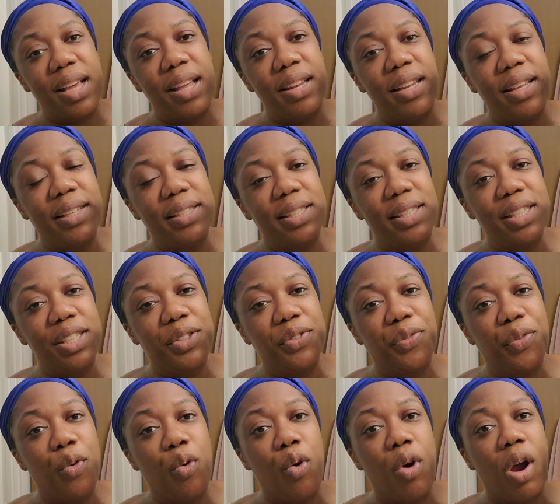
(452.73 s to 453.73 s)
And this is
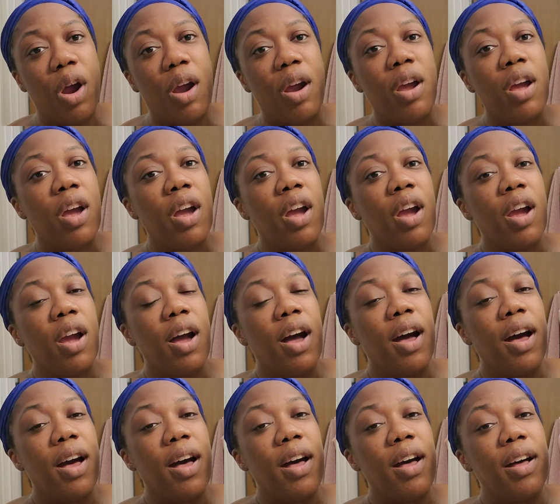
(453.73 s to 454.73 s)
for
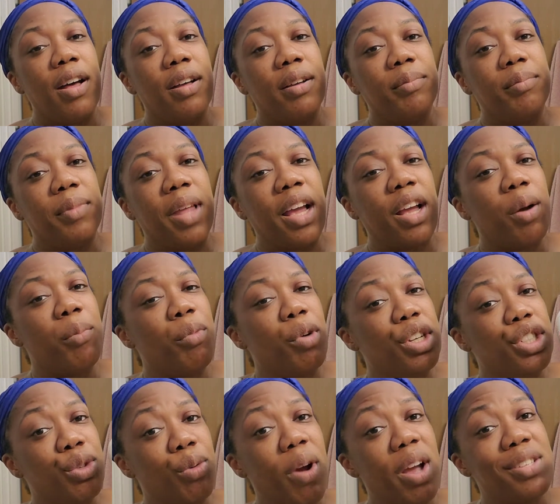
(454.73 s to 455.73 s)
um, like a
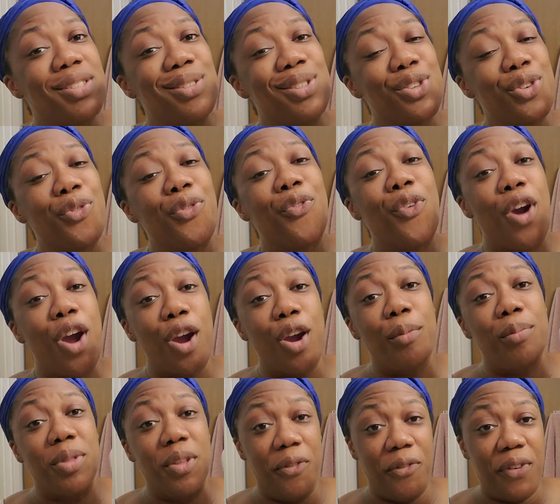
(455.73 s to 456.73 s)
moisturizer to
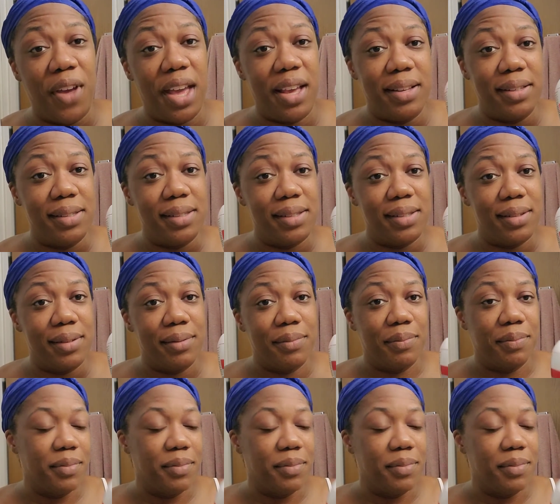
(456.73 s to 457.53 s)
firm the face.